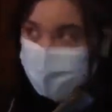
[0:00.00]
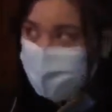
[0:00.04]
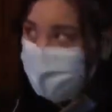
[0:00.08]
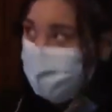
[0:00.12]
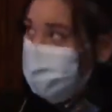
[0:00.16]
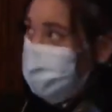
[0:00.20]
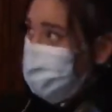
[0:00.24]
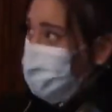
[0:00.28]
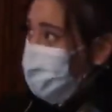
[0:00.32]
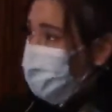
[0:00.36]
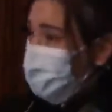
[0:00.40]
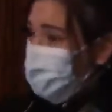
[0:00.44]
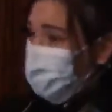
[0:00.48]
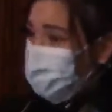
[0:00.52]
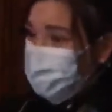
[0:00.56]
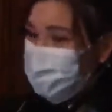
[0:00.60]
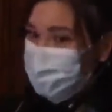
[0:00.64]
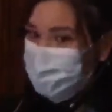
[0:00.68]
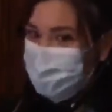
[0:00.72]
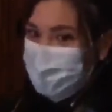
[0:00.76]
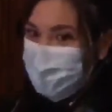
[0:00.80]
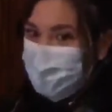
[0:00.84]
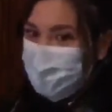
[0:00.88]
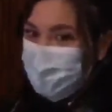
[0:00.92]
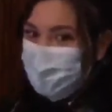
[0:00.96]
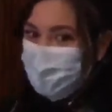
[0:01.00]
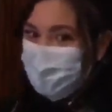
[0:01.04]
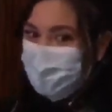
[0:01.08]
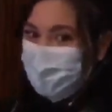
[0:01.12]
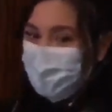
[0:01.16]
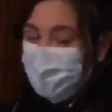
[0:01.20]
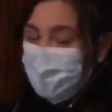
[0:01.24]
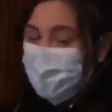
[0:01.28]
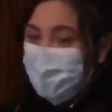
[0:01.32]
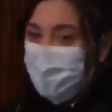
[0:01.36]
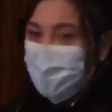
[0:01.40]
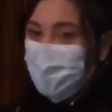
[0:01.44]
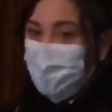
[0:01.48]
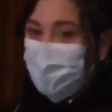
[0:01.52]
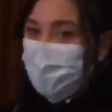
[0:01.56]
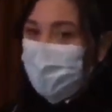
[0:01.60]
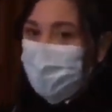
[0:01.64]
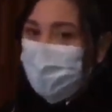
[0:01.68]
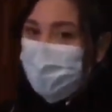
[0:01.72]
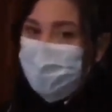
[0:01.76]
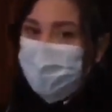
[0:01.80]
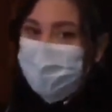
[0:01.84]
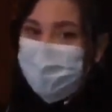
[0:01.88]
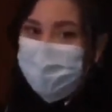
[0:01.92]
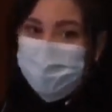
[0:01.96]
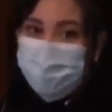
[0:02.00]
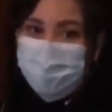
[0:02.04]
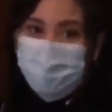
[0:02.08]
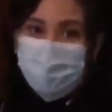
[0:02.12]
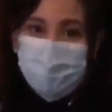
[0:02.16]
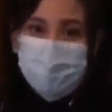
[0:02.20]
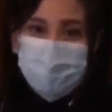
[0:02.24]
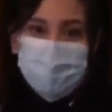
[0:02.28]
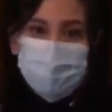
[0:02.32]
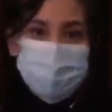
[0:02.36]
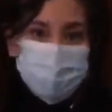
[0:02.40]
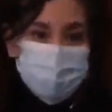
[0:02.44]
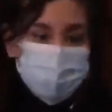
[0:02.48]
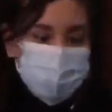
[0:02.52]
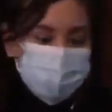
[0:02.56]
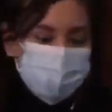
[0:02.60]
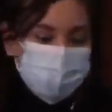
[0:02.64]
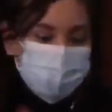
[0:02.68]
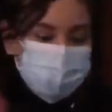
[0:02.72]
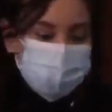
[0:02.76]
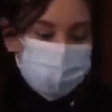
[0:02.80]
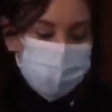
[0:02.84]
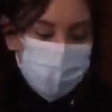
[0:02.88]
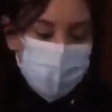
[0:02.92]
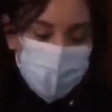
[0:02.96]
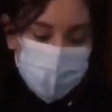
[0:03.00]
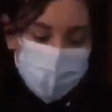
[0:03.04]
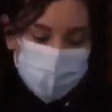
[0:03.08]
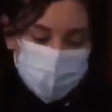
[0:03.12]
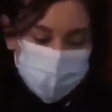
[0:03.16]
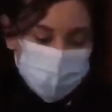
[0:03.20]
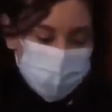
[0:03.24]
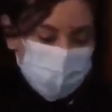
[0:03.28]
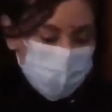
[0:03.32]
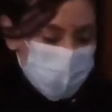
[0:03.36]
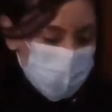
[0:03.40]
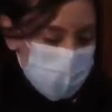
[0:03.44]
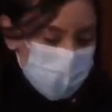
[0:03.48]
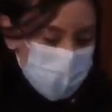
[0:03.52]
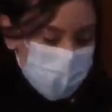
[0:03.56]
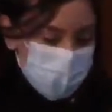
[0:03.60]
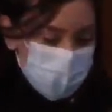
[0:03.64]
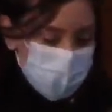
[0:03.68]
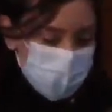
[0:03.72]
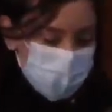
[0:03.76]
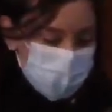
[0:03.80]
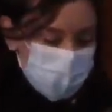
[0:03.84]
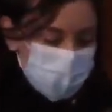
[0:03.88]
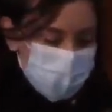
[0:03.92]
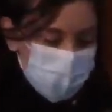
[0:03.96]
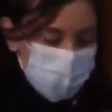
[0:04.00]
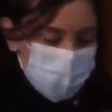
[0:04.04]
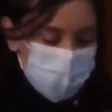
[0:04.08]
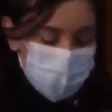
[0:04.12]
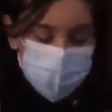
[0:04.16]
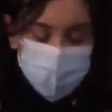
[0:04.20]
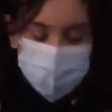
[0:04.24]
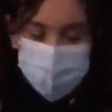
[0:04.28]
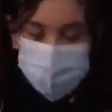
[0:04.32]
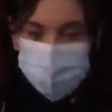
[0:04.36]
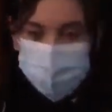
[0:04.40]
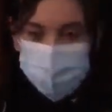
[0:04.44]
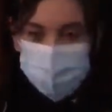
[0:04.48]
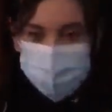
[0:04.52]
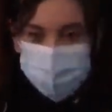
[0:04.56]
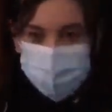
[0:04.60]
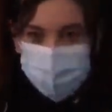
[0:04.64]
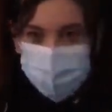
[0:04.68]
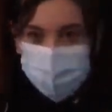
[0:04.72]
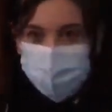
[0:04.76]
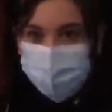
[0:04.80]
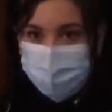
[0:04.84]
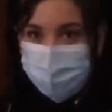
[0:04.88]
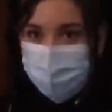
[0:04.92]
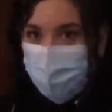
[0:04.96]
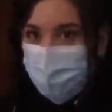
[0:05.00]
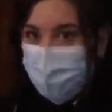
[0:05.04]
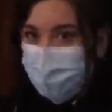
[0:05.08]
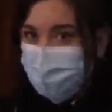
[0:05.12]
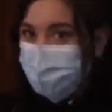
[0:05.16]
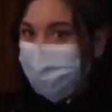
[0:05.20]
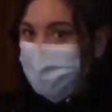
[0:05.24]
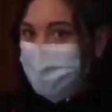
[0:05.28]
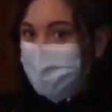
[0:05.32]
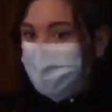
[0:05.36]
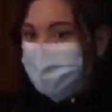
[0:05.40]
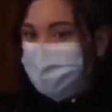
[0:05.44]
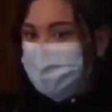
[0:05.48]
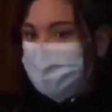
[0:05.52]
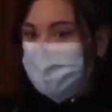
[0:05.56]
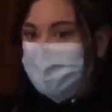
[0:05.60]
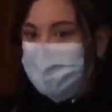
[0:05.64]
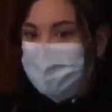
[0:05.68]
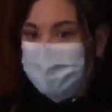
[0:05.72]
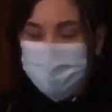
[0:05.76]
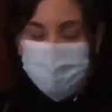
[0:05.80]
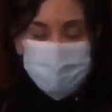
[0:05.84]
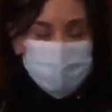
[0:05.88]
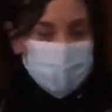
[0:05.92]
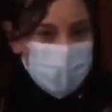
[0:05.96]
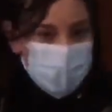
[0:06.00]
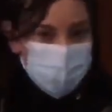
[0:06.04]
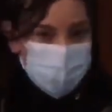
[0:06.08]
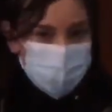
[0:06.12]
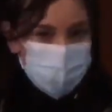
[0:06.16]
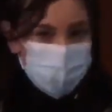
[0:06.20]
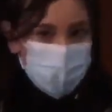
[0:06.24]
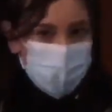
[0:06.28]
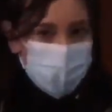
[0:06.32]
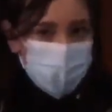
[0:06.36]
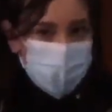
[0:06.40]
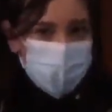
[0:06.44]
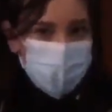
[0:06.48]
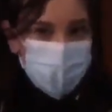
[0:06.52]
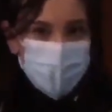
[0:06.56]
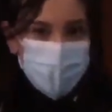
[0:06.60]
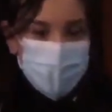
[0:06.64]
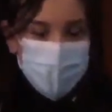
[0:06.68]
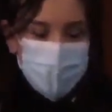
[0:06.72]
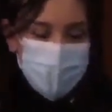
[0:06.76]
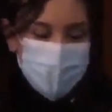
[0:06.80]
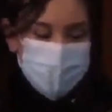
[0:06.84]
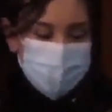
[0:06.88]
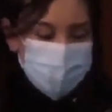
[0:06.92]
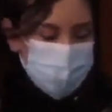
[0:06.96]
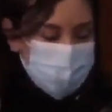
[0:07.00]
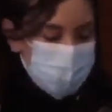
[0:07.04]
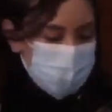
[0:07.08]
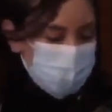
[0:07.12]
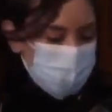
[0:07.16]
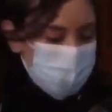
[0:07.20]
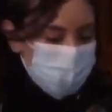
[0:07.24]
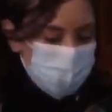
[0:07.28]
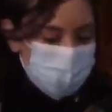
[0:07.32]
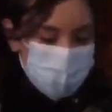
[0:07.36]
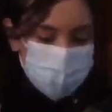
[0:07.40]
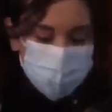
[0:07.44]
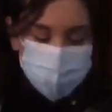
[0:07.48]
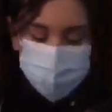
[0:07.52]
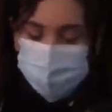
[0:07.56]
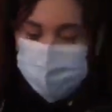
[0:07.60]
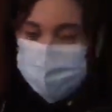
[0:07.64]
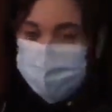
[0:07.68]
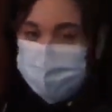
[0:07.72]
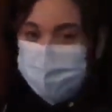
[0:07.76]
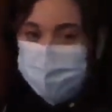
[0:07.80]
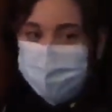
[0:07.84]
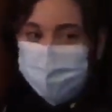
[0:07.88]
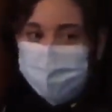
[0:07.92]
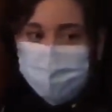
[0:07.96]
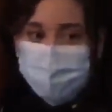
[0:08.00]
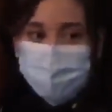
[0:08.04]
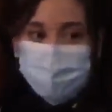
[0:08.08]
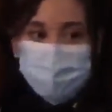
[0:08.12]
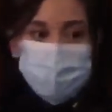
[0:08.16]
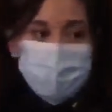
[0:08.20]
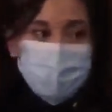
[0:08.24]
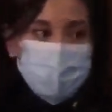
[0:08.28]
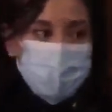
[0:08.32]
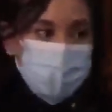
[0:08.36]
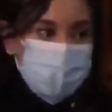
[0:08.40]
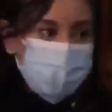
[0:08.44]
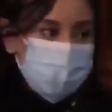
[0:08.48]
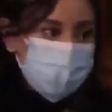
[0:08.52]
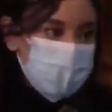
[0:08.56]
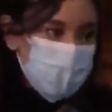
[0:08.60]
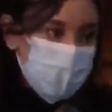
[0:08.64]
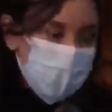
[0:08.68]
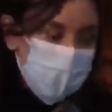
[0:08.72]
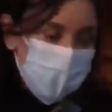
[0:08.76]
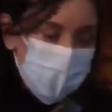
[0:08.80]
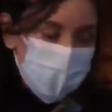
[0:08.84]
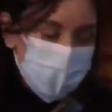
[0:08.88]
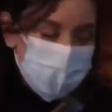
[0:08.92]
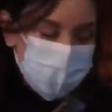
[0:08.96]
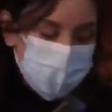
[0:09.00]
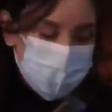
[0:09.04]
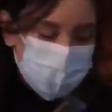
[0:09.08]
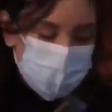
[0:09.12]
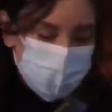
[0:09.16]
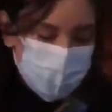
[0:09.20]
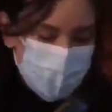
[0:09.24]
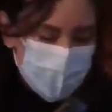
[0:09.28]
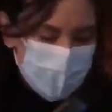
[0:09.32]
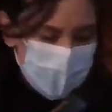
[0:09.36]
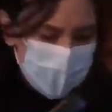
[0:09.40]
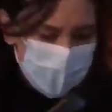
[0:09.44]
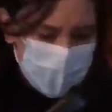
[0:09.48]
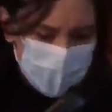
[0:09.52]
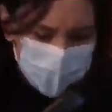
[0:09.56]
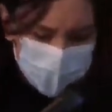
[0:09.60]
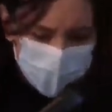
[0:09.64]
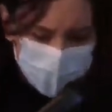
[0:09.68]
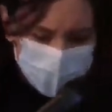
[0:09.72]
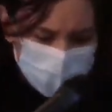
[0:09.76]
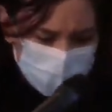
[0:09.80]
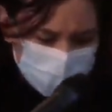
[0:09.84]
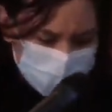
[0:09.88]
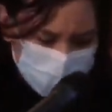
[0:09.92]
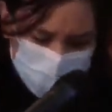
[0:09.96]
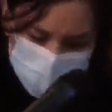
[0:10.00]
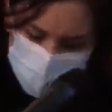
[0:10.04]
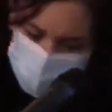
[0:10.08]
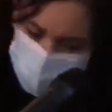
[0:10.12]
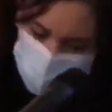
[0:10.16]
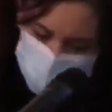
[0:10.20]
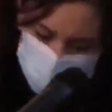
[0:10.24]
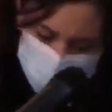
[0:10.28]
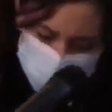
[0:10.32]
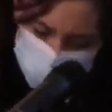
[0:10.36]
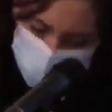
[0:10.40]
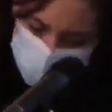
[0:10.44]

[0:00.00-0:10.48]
there's actually a whole week more that we can donate, all the way up to this Saturday. So there's still plenty of time. And I hear it's super